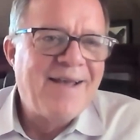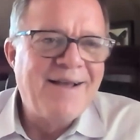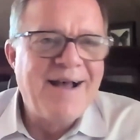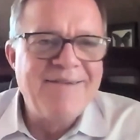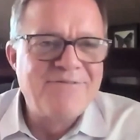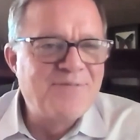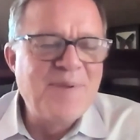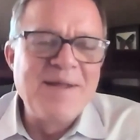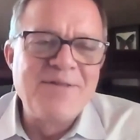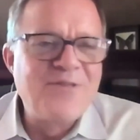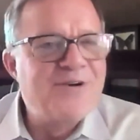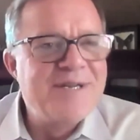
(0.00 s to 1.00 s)
I've
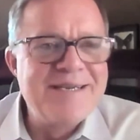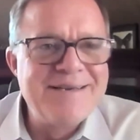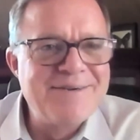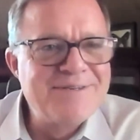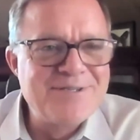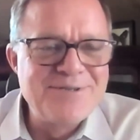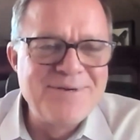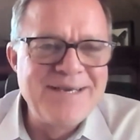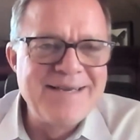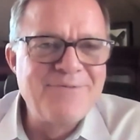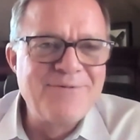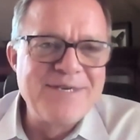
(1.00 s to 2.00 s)
spent 30 years
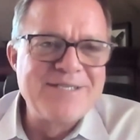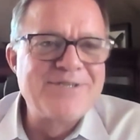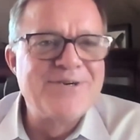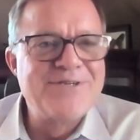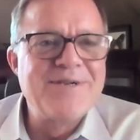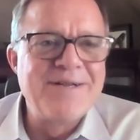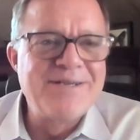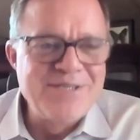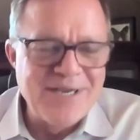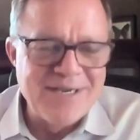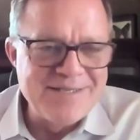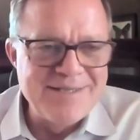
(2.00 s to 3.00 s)
doing research
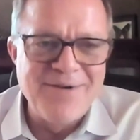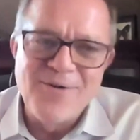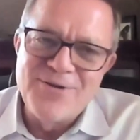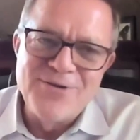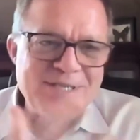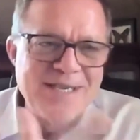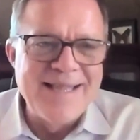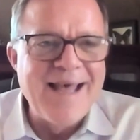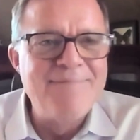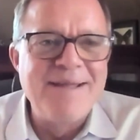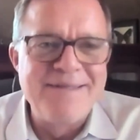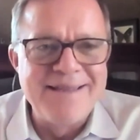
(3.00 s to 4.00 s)
just using
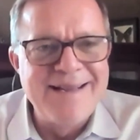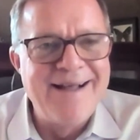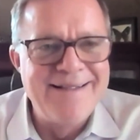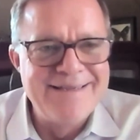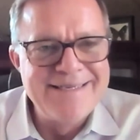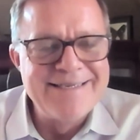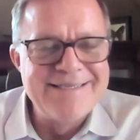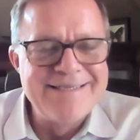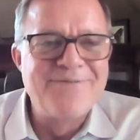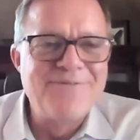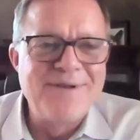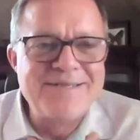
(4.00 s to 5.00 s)
that methodology.
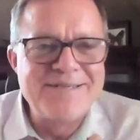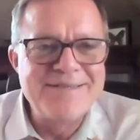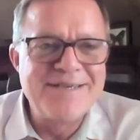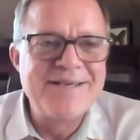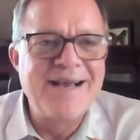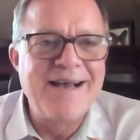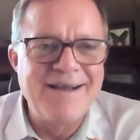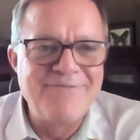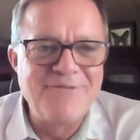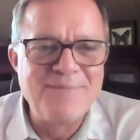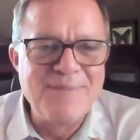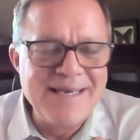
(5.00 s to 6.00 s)
So
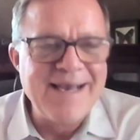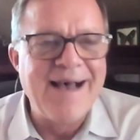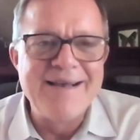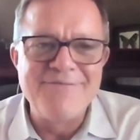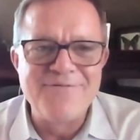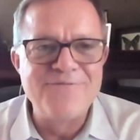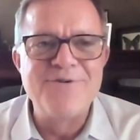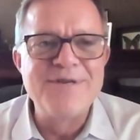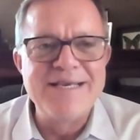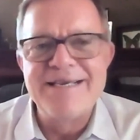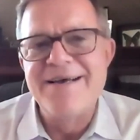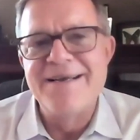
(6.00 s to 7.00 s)
for me, I
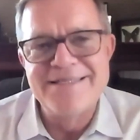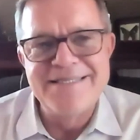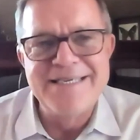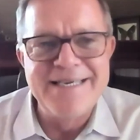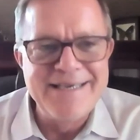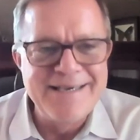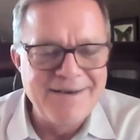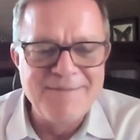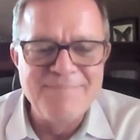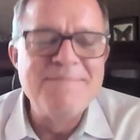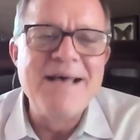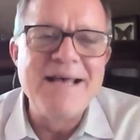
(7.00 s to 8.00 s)
really see
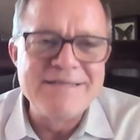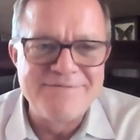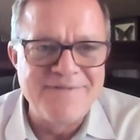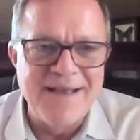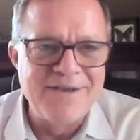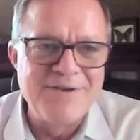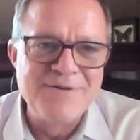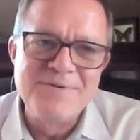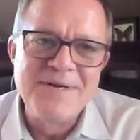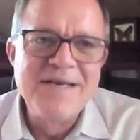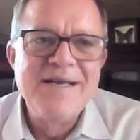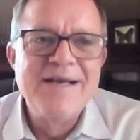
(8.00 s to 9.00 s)
immense value.